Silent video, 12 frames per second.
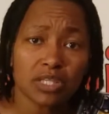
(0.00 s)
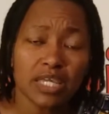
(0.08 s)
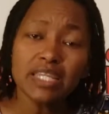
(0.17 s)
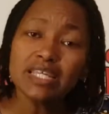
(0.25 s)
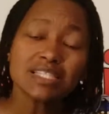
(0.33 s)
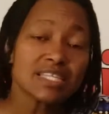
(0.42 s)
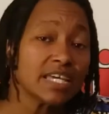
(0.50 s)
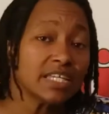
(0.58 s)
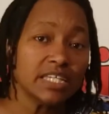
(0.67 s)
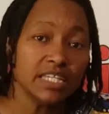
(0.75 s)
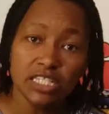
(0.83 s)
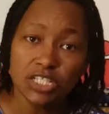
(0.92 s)
He didn't
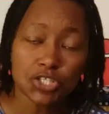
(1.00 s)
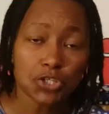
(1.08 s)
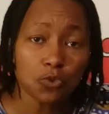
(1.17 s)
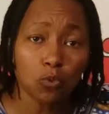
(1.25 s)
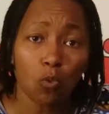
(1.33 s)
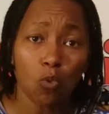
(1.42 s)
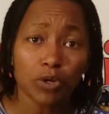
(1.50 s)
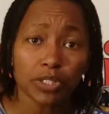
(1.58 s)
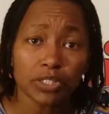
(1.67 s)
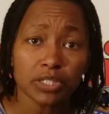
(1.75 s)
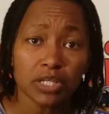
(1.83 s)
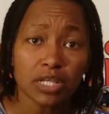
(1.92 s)
take heed to the
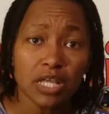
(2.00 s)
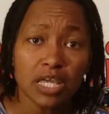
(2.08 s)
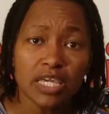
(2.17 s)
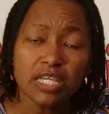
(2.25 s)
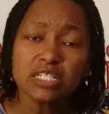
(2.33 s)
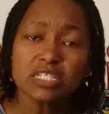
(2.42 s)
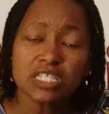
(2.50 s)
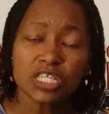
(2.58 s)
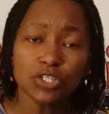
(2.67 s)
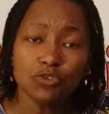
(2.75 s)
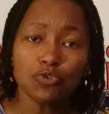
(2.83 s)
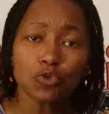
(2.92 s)
warning. He
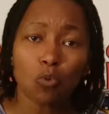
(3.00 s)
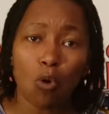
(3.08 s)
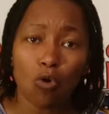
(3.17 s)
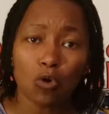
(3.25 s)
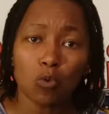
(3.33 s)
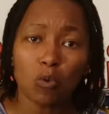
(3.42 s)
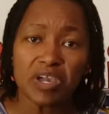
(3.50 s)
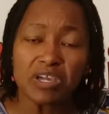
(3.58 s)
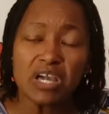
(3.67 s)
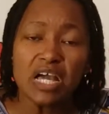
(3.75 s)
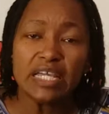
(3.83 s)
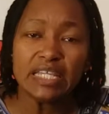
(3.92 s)
continued to walk
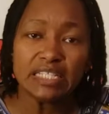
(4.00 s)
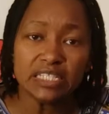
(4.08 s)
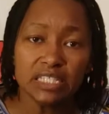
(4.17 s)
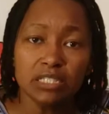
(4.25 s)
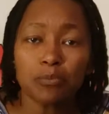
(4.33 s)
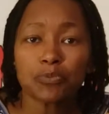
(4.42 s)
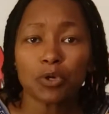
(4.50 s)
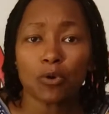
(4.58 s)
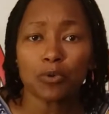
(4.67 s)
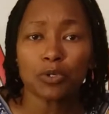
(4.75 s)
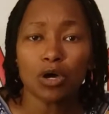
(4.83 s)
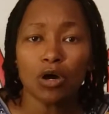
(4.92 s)
away in deep
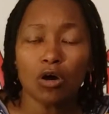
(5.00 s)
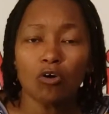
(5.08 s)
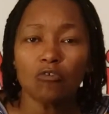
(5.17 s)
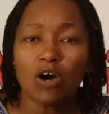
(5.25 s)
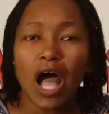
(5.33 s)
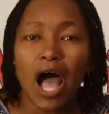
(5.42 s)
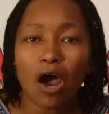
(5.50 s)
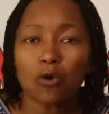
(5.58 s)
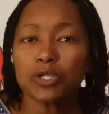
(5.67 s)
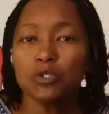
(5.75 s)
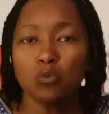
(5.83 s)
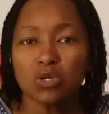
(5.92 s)
thought of
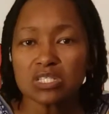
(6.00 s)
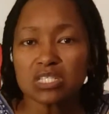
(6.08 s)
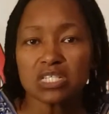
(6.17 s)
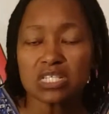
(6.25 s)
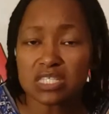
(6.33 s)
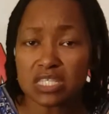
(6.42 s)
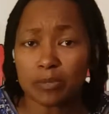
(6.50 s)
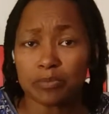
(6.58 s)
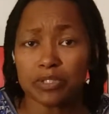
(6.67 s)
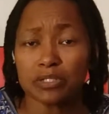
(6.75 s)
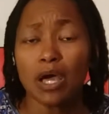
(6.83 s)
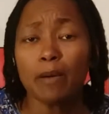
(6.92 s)
how he wasn't
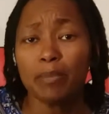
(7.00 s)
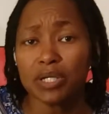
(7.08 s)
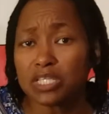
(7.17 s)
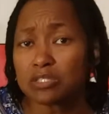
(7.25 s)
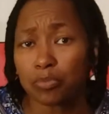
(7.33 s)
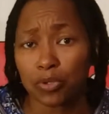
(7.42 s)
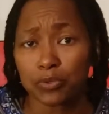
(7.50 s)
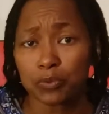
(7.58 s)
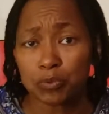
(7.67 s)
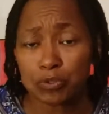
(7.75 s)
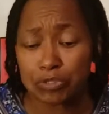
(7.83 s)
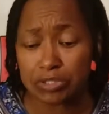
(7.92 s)
accepted, but his brother
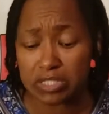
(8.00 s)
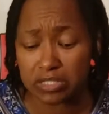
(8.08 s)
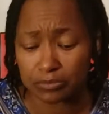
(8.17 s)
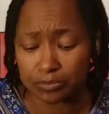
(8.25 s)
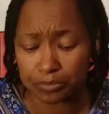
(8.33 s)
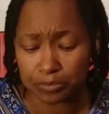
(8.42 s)
was.